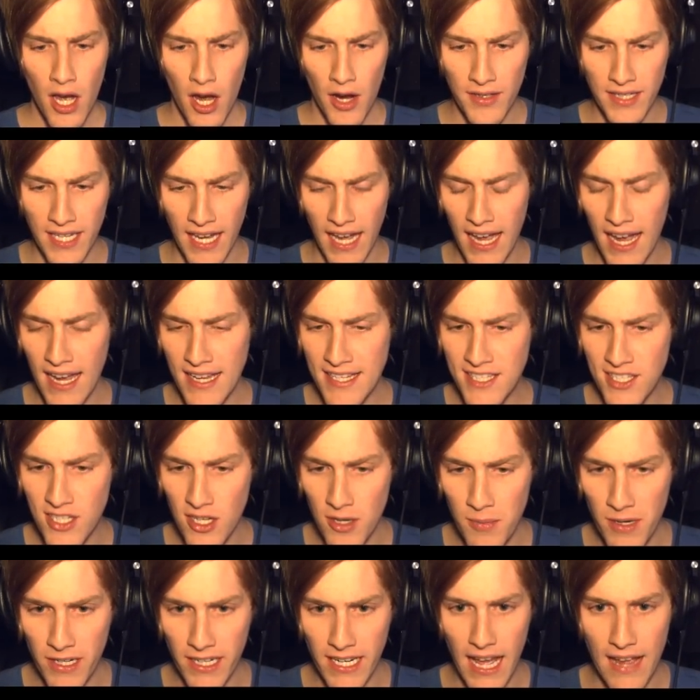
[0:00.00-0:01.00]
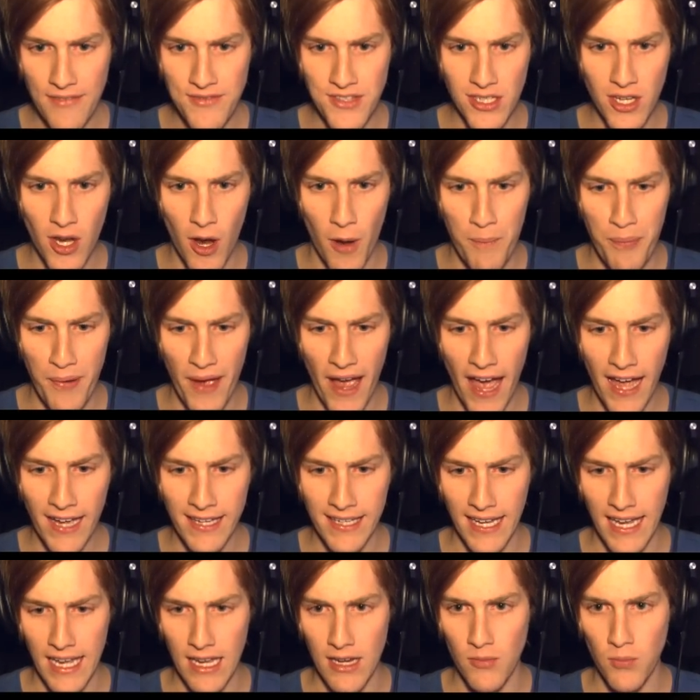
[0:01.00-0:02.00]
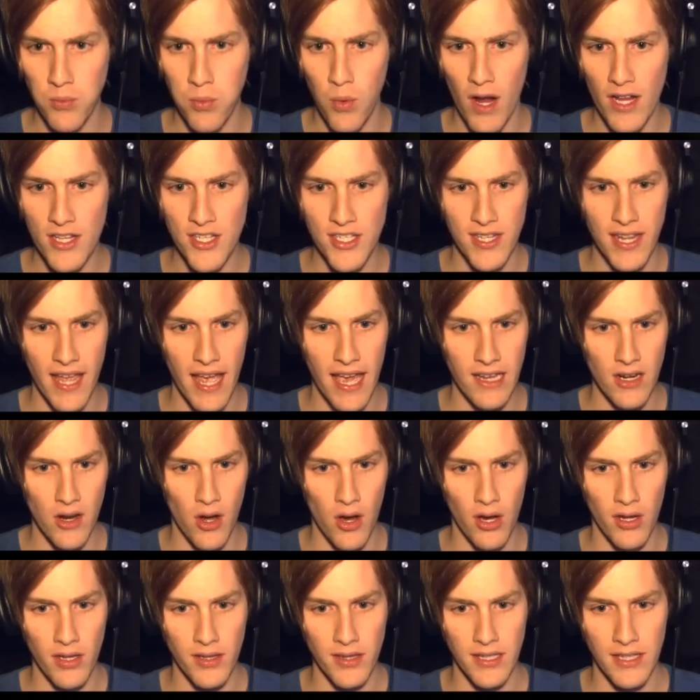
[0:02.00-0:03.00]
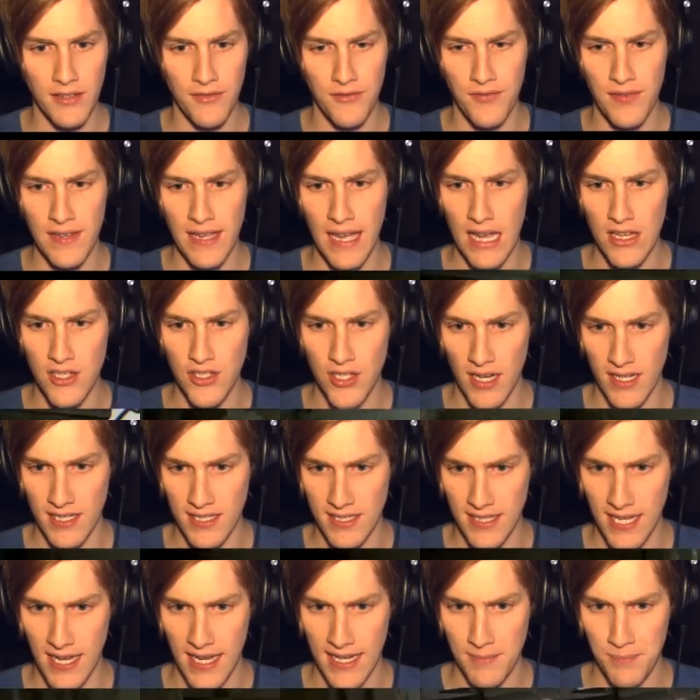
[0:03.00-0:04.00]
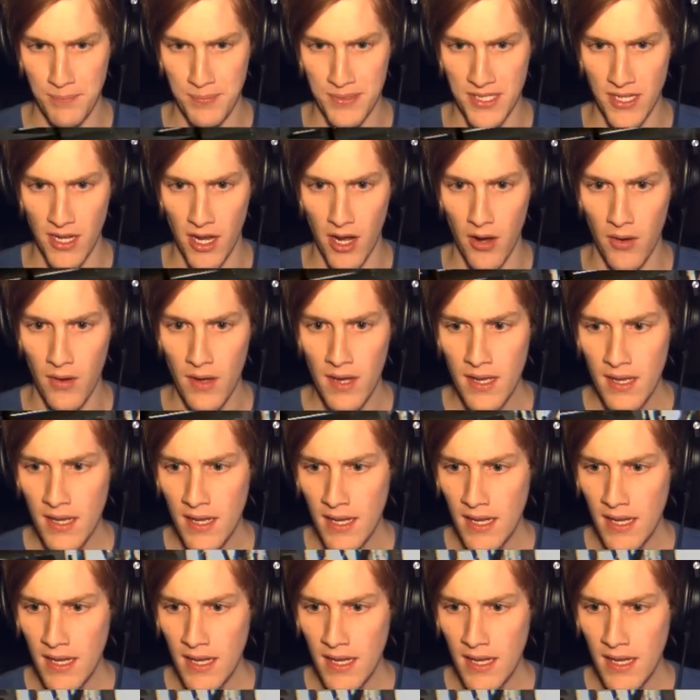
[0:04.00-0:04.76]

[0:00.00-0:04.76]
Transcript: Okay, I assume we're gonna have to go back and watch that on the V H S tape. So,